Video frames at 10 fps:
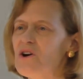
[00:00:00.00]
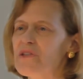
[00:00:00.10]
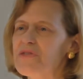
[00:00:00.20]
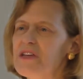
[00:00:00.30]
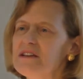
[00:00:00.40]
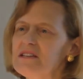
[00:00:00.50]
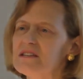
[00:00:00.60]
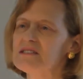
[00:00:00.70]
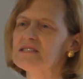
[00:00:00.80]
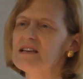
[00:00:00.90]
authentic
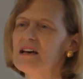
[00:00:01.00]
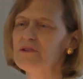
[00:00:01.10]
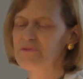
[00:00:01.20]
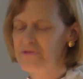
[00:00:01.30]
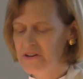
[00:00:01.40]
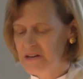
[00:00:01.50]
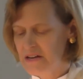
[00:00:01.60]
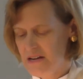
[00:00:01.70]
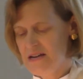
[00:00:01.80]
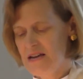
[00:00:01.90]
self,
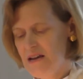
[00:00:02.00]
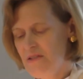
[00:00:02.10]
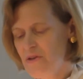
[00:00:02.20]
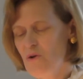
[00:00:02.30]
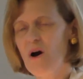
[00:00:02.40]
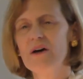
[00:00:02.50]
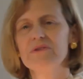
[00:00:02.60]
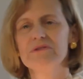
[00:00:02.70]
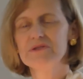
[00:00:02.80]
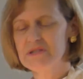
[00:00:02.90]
though
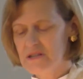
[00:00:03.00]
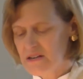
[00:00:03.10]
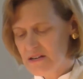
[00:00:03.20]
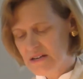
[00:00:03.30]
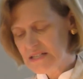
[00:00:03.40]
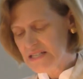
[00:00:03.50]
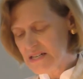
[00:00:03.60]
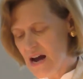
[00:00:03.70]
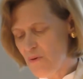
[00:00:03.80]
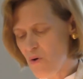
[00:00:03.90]
others did
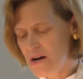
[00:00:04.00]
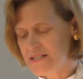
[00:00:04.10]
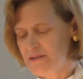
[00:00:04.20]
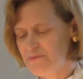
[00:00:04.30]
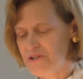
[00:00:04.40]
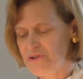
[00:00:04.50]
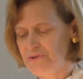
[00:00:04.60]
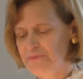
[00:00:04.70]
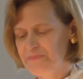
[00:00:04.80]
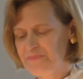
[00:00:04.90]
not want him
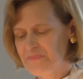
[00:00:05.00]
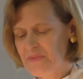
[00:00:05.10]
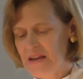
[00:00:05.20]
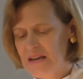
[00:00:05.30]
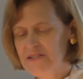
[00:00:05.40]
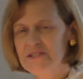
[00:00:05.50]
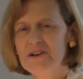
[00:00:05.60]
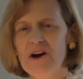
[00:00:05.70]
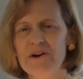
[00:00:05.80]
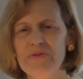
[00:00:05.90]
to.
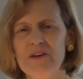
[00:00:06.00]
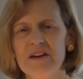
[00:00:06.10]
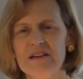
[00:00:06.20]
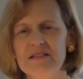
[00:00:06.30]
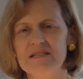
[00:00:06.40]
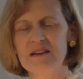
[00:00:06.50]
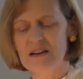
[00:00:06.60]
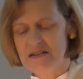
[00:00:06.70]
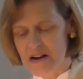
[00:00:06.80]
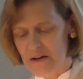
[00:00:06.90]
Siddhartha is
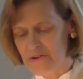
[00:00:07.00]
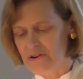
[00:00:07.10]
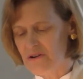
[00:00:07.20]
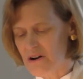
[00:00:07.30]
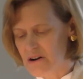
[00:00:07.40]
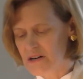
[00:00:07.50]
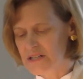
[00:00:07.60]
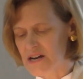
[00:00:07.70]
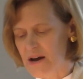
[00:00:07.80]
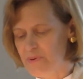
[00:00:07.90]
another
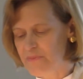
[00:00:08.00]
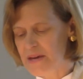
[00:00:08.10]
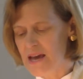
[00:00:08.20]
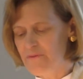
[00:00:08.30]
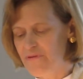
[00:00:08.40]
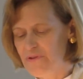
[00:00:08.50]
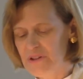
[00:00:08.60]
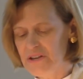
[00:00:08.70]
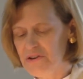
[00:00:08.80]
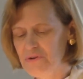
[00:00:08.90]
archetype who became
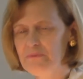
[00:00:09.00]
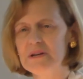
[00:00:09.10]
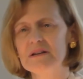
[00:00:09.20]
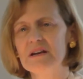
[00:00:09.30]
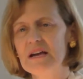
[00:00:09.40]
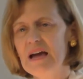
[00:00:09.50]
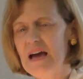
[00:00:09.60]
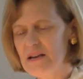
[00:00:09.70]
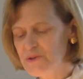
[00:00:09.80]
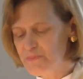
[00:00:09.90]
fully human
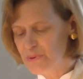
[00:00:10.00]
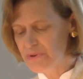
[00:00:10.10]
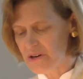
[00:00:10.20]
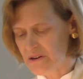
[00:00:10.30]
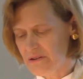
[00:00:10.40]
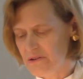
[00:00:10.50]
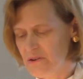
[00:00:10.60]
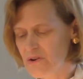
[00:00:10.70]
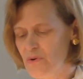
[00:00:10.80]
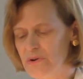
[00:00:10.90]
as Buddha,
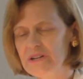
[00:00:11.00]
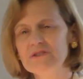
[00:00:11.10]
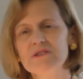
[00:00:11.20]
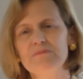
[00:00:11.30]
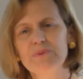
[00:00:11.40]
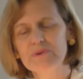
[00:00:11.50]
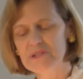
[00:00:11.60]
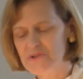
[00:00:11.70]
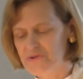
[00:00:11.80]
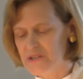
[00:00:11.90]
according to the
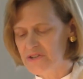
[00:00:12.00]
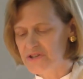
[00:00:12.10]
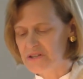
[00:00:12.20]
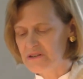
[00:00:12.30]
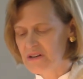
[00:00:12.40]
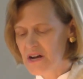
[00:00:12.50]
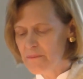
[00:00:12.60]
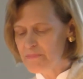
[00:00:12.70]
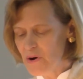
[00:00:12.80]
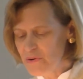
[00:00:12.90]
Buddhist tradition.
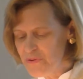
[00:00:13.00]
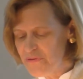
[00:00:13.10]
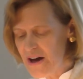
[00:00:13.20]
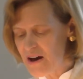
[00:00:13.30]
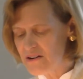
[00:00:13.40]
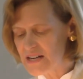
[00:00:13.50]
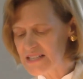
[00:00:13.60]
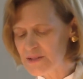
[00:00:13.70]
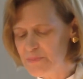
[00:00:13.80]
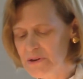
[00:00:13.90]
Both found a
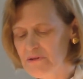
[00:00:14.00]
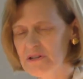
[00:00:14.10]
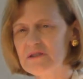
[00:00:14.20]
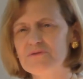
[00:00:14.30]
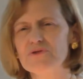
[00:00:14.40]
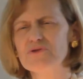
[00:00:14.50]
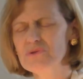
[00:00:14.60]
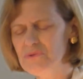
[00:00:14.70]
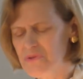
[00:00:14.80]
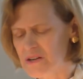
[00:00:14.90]
spirit of
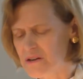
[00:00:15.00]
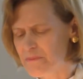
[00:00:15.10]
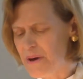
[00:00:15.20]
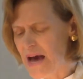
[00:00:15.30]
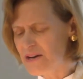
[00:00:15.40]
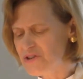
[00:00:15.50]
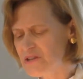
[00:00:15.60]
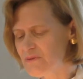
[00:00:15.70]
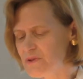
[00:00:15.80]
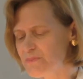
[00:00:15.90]
truth and
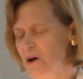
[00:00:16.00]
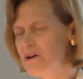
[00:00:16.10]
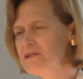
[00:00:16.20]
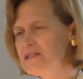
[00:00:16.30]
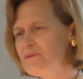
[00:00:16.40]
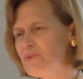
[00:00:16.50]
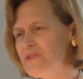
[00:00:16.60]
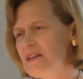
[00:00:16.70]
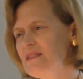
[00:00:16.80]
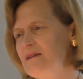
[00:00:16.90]
compassion that was pulsing
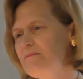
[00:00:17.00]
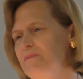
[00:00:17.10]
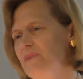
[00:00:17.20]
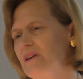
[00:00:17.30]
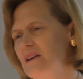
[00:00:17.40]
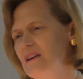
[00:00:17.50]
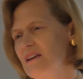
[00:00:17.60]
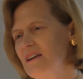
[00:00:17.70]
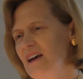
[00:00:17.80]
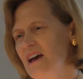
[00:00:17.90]
within them
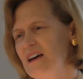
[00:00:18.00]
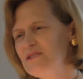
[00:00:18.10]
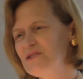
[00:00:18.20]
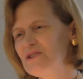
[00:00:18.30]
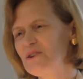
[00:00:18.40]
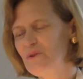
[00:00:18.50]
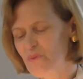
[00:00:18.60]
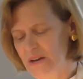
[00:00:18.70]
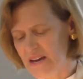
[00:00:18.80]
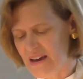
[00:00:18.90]
as
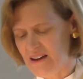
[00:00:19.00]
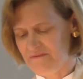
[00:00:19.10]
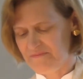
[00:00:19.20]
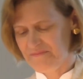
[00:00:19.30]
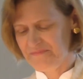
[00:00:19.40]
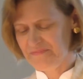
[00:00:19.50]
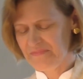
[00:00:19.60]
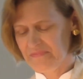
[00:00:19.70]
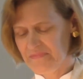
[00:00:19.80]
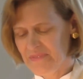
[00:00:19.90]
we can.
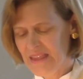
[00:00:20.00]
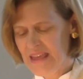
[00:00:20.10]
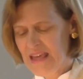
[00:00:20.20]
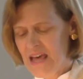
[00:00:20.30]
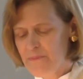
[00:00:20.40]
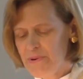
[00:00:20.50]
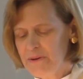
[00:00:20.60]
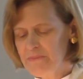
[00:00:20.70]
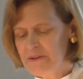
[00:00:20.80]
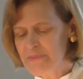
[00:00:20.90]

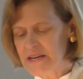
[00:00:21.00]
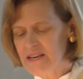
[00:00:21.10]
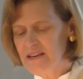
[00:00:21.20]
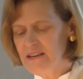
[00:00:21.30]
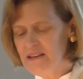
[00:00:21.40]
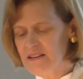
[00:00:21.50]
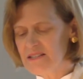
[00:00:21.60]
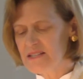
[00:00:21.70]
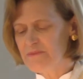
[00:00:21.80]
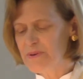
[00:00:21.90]
Pittman McGehee
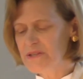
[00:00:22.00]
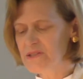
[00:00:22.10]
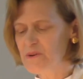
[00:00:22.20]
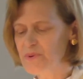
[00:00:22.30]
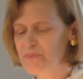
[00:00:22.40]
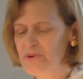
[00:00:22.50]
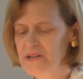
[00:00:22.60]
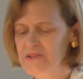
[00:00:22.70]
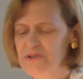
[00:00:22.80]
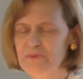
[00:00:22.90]
is an Episcopal
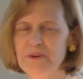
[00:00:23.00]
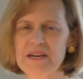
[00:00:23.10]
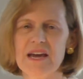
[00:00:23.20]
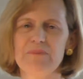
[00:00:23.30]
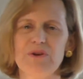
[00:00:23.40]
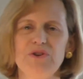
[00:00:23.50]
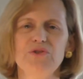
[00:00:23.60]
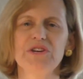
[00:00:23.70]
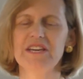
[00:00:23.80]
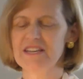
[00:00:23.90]
priest who became a
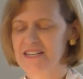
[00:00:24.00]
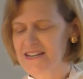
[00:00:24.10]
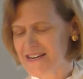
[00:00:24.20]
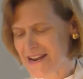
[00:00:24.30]
Jungian